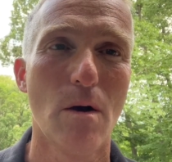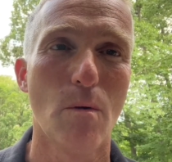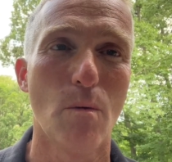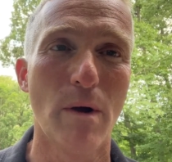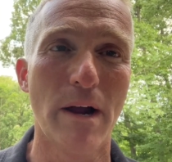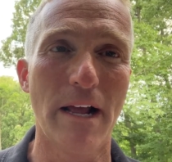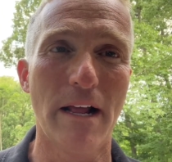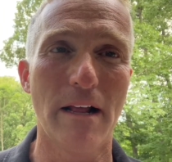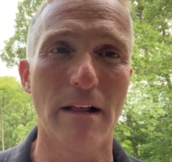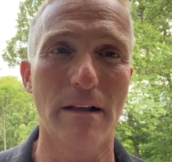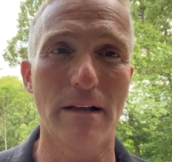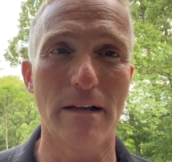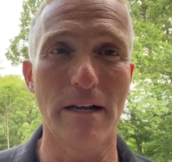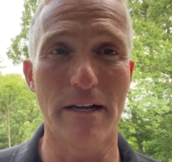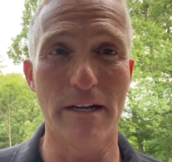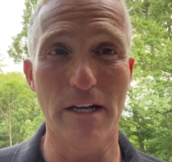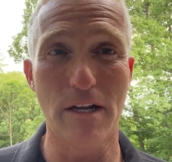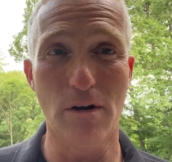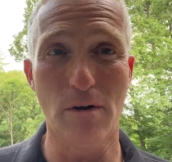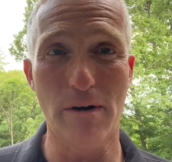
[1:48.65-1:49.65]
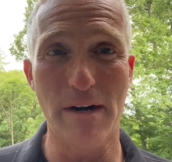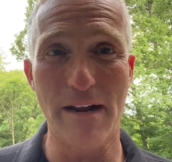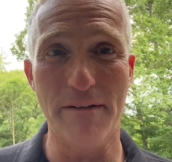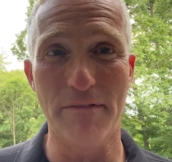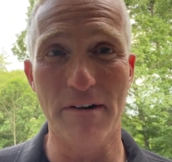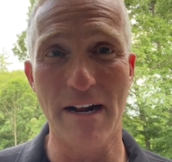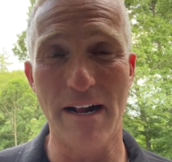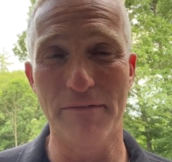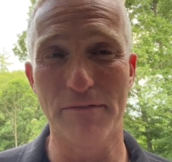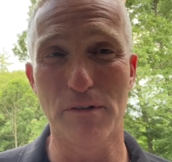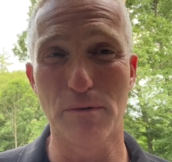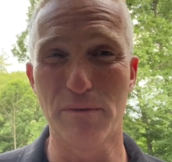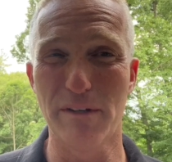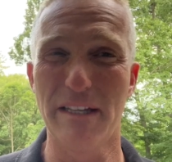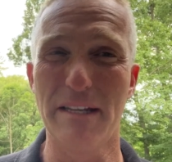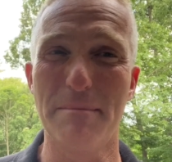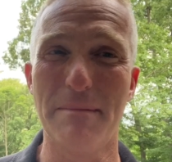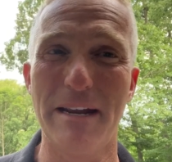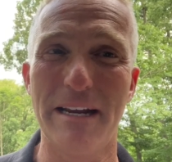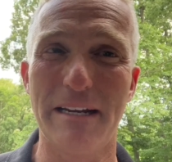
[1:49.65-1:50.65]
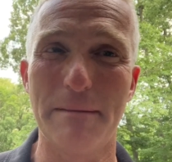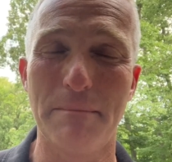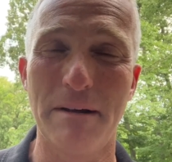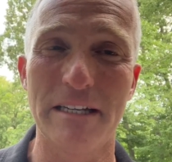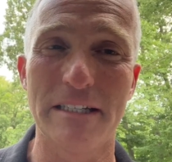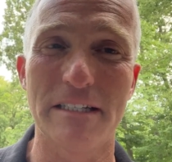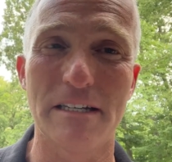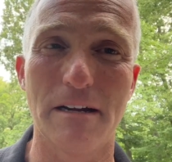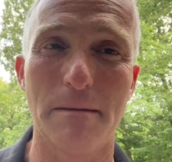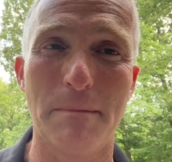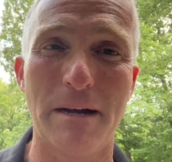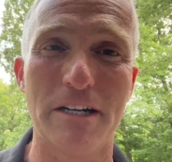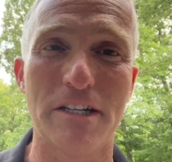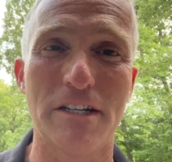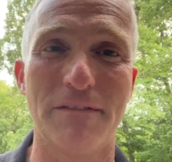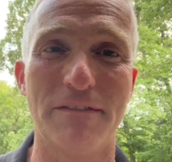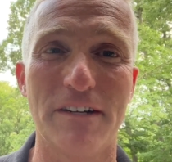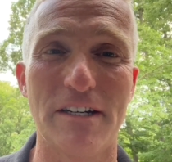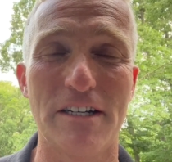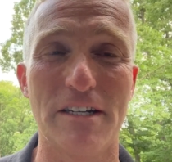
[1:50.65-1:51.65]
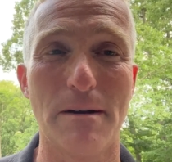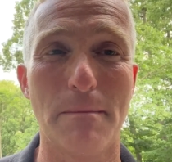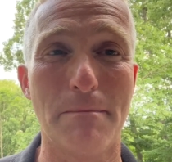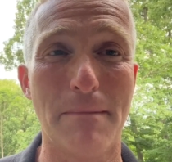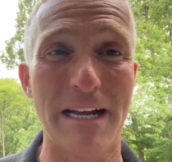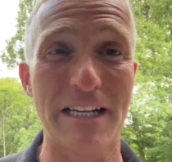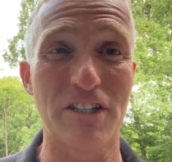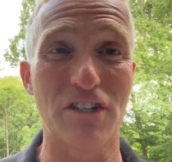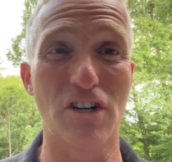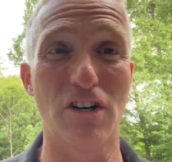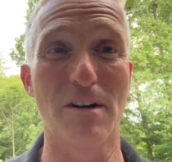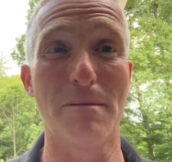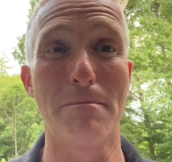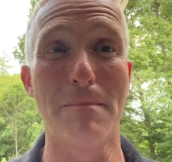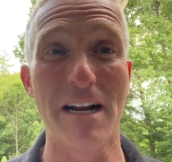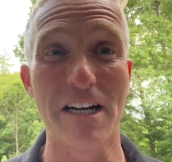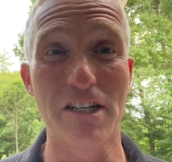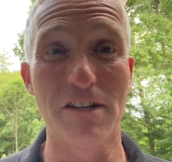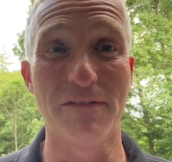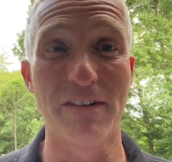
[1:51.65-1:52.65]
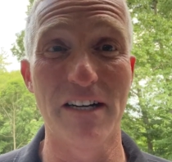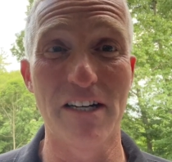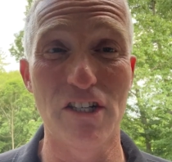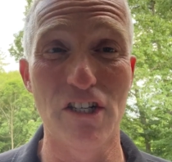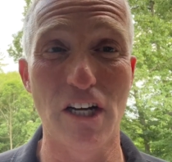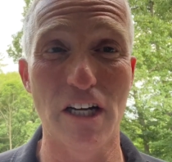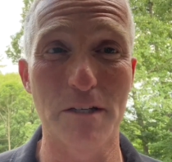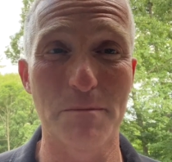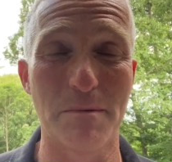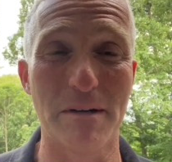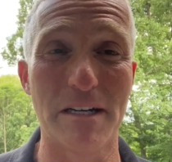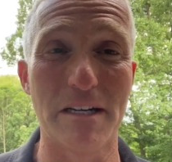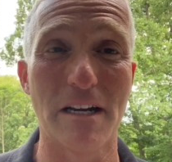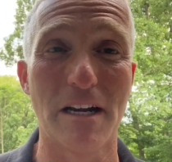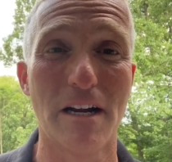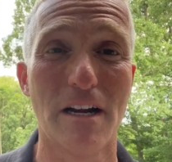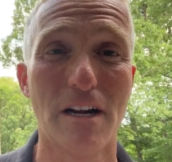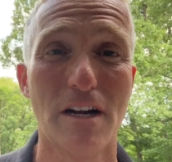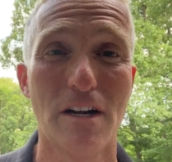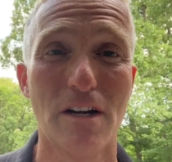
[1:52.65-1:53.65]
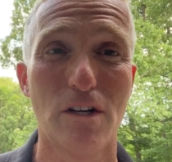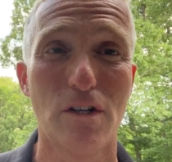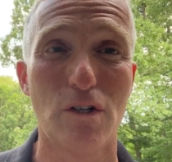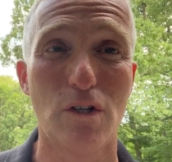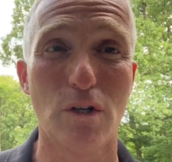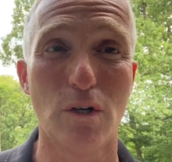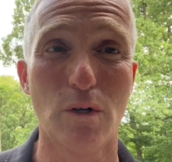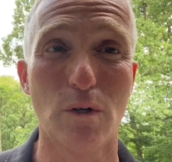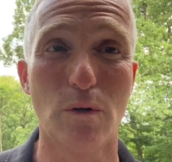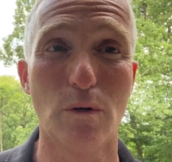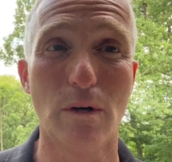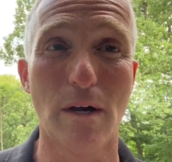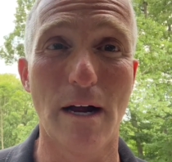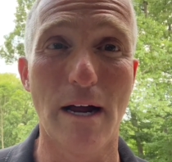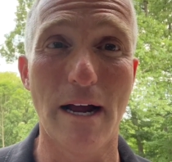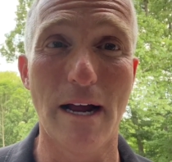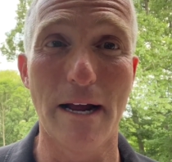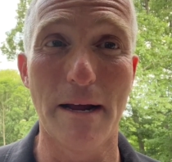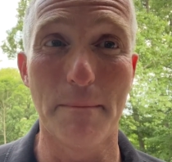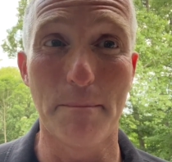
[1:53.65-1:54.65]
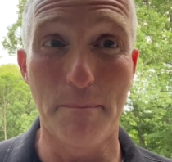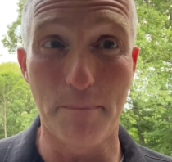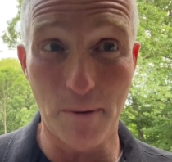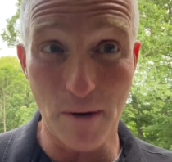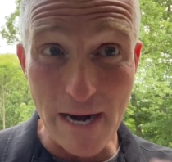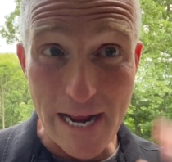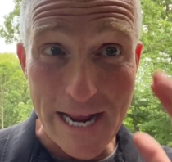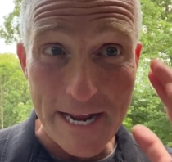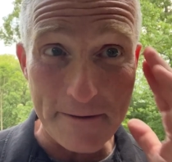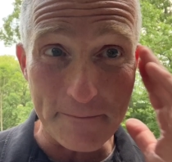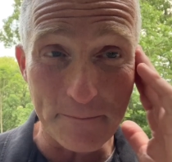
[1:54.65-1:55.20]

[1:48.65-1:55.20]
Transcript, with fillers: Well, you don't ever have to really make must, much of a muster much of an adjustment to uh, pray.